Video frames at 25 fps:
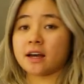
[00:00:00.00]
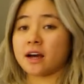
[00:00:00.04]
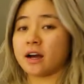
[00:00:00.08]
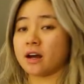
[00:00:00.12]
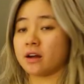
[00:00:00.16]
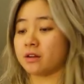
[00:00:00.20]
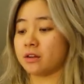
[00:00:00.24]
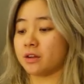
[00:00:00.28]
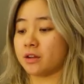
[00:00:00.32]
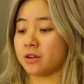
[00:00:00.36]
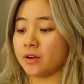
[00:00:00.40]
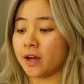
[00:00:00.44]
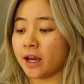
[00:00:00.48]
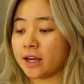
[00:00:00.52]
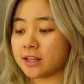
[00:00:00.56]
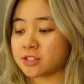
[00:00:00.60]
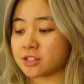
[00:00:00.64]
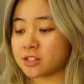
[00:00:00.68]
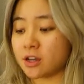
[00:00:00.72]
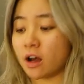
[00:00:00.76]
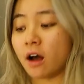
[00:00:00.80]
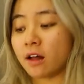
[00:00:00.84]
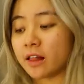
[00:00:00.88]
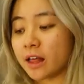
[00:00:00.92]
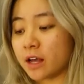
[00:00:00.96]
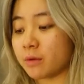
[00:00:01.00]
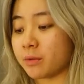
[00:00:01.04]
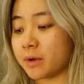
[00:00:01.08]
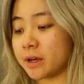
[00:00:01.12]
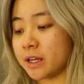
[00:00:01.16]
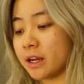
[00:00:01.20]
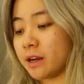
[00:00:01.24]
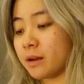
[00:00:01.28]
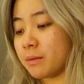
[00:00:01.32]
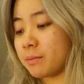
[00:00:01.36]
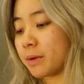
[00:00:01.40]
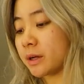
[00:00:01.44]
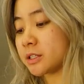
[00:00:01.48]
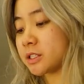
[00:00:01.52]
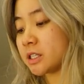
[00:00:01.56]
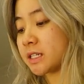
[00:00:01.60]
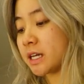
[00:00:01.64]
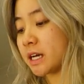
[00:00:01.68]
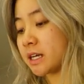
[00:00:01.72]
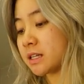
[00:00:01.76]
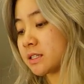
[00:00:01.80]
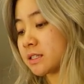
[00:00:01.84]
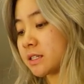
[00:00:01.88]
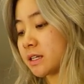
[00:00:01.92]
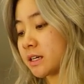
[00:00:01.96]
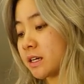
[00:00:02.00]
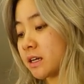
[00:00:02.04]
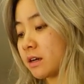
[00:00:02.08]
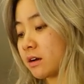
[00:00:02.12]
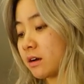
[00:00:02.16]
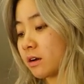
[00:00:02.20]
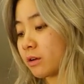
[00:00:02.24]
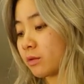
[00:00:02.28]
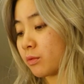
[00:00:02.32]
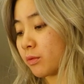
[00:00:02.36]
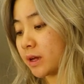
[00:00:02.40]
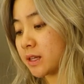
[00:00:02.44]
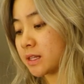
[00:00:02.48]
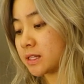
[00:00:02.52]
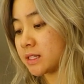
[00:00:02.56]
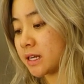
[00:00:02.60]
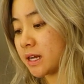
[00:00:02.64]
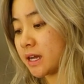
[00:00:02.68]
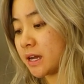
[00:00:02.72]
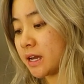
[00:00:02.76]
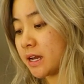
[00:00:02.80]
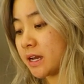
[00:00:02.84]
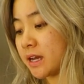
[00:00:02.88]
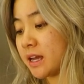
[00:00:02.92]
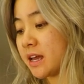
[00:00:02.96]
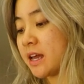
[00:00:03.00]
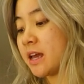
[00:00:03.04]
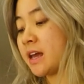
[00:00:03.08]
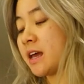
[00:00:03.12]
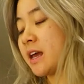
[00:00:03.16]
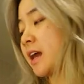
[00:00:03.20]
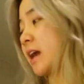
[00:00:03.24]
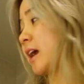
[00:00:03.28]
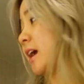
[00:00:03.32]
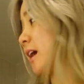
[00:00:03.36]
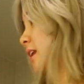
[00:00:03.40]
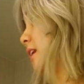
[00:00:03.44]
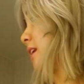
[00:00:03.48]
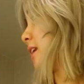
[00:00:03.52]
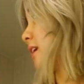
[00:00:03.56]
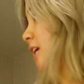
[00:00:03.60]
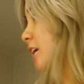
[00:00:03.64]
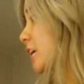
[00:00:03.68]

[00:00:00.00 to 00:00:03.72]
that you guys saw, like, we did a bunch of testing on Wednesday, and